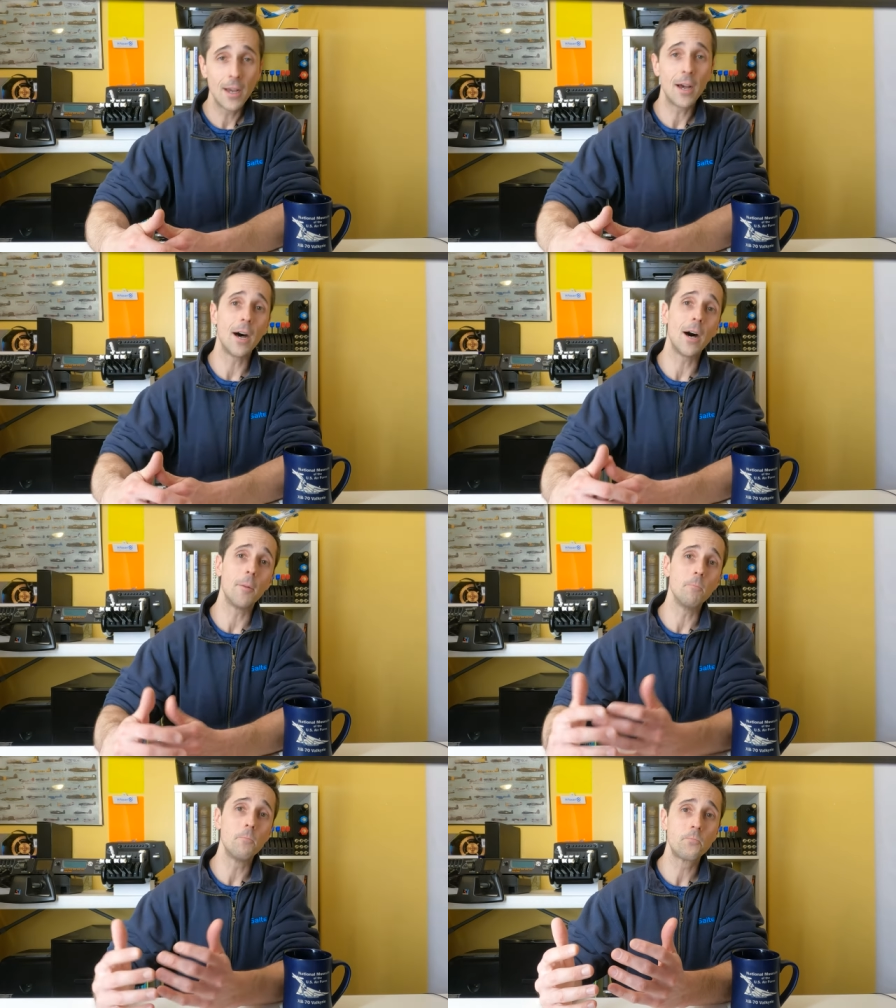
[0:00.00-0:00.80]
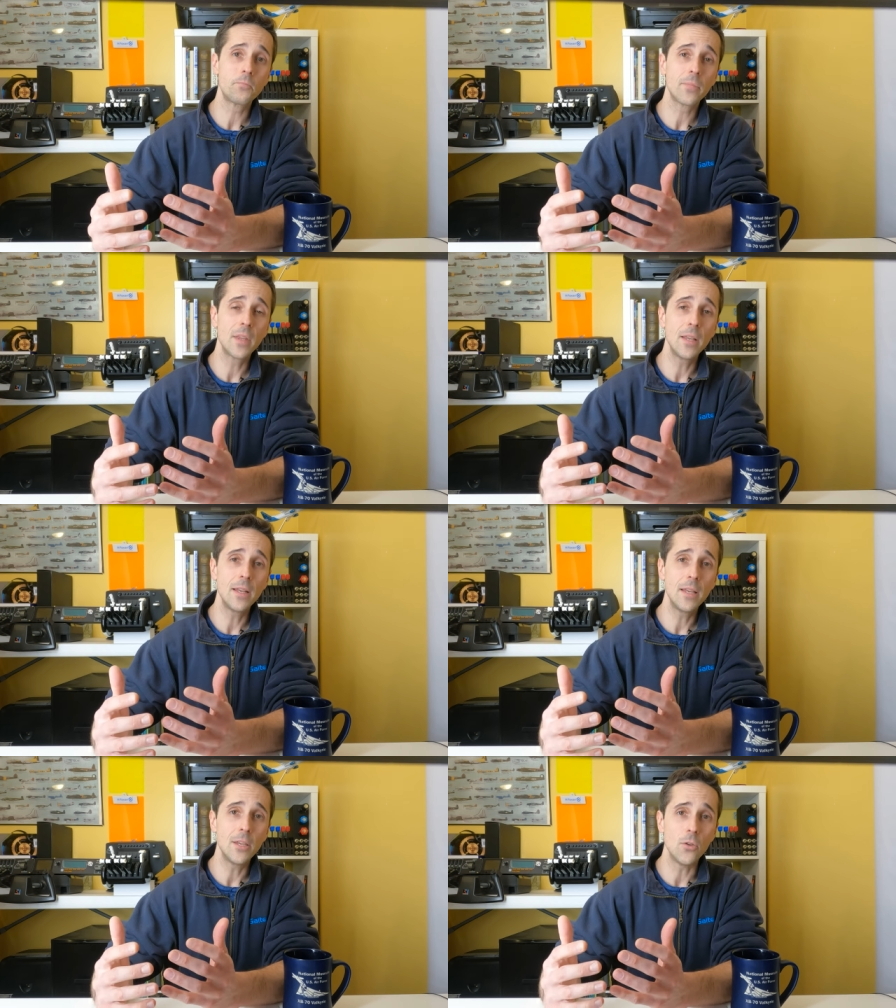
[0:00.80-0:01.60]
Um,
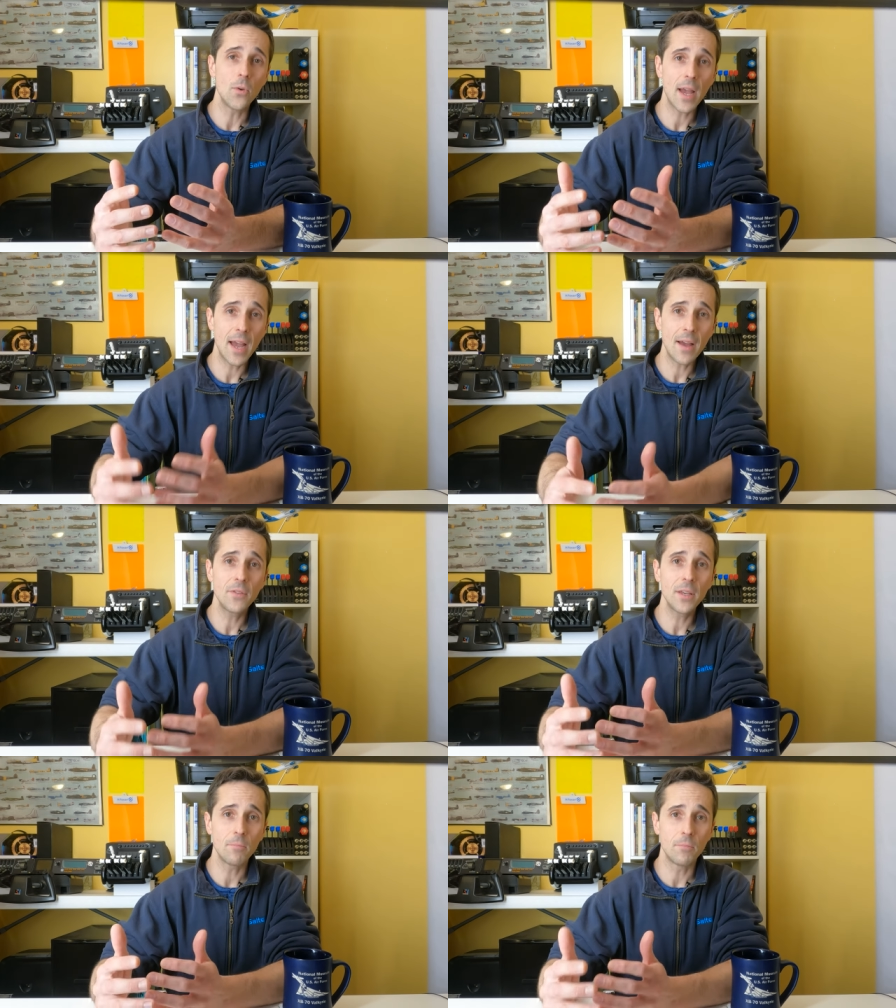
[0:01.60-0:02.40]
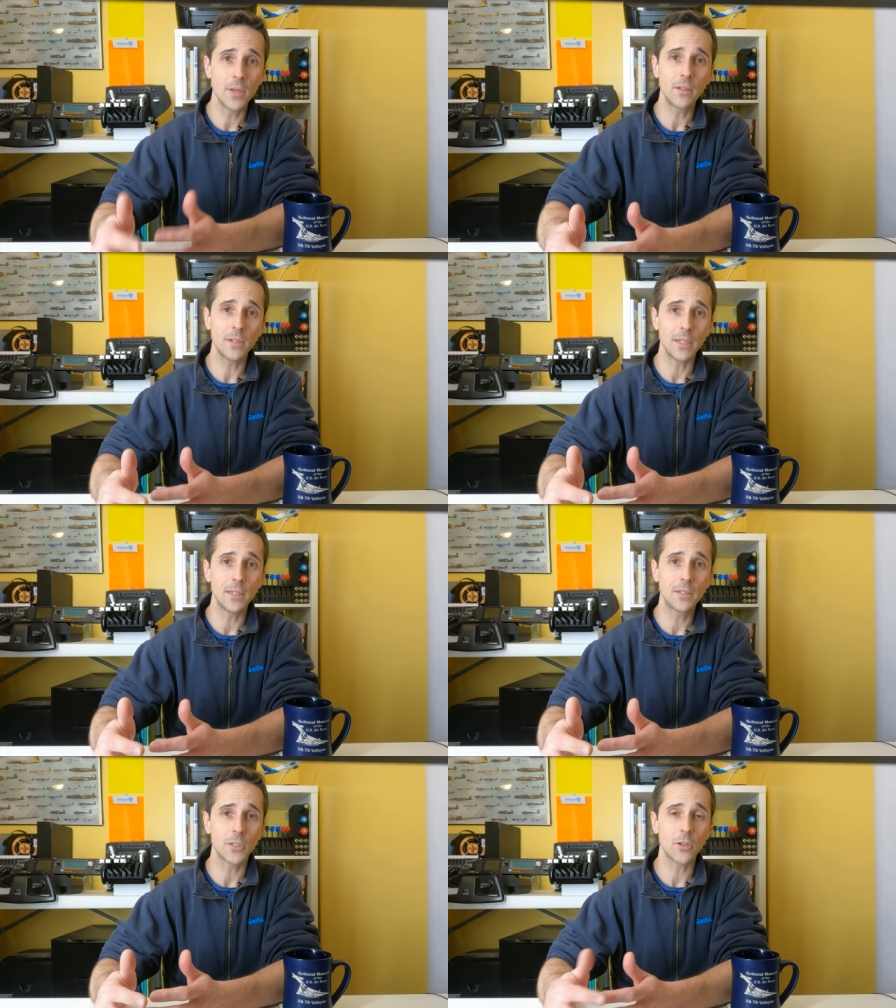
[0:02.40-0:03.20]
you have the
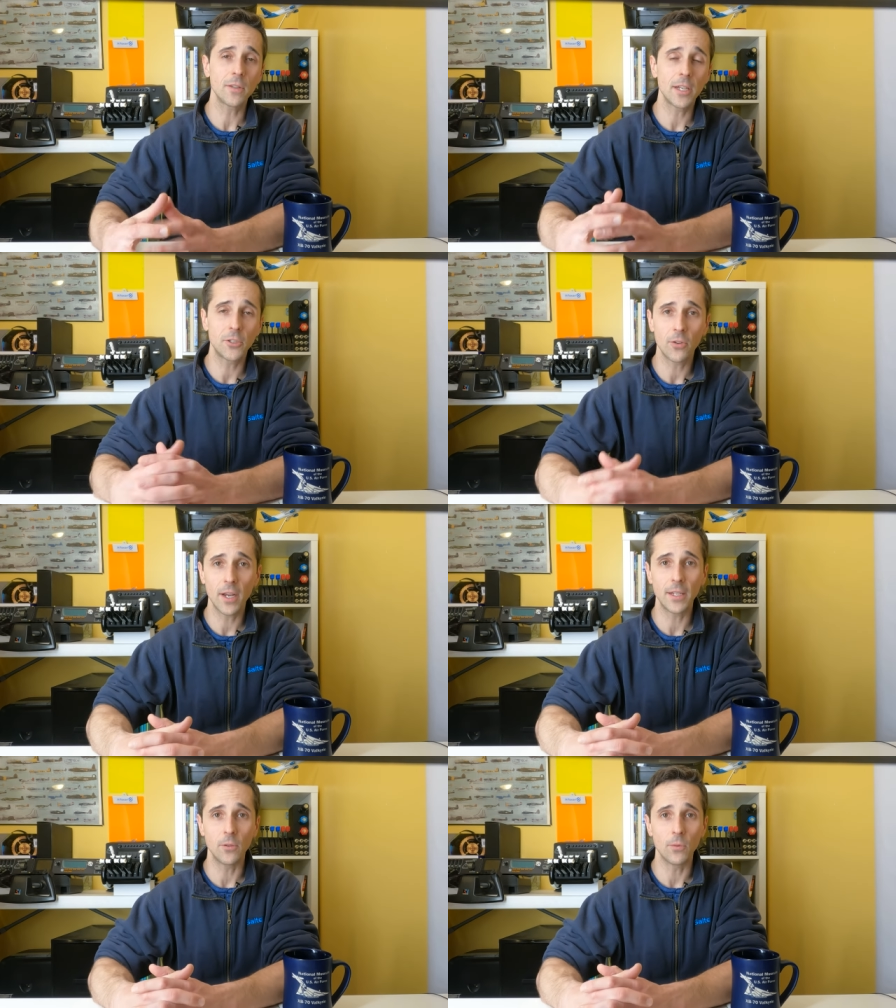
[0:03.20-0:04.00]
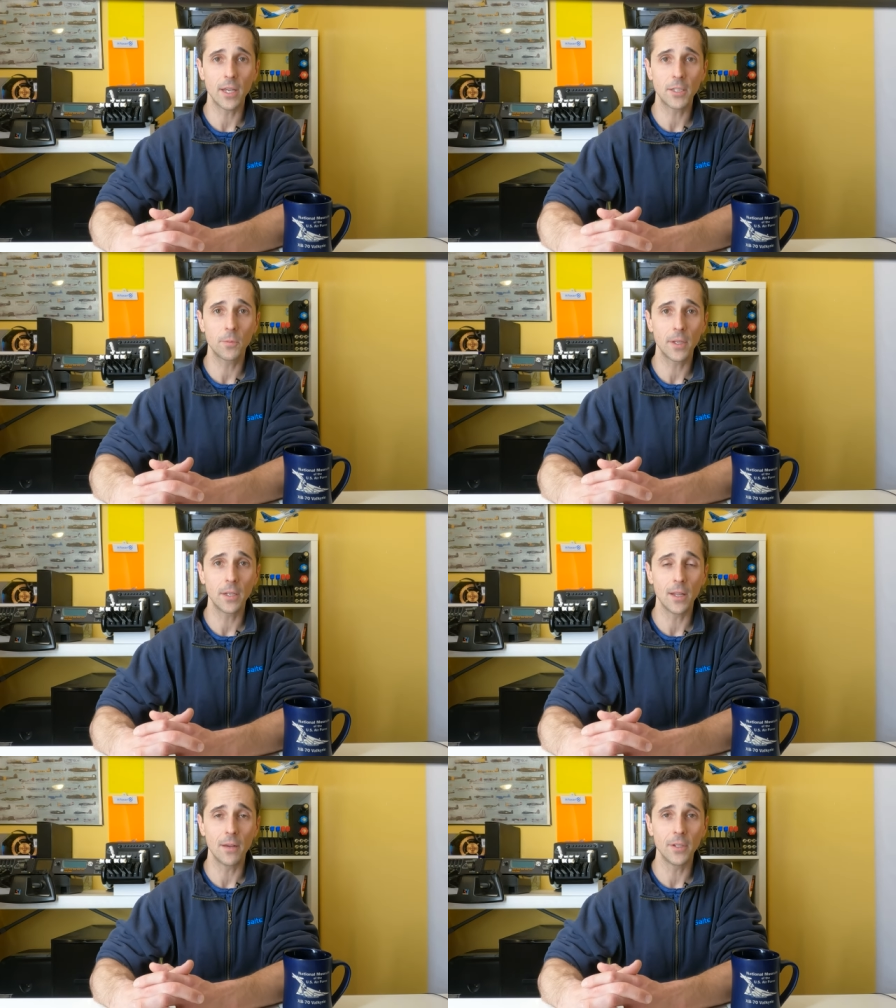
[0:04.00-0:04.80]
ability to start that training with X-Plane
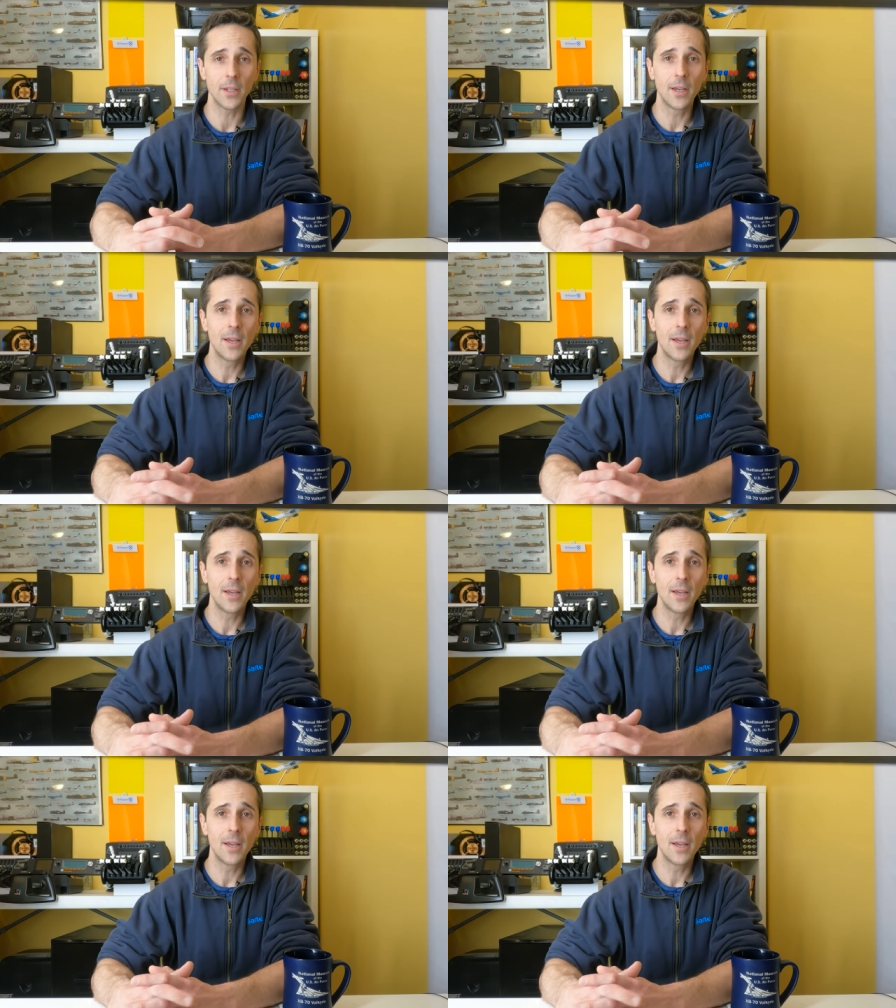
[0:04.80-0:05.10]
11,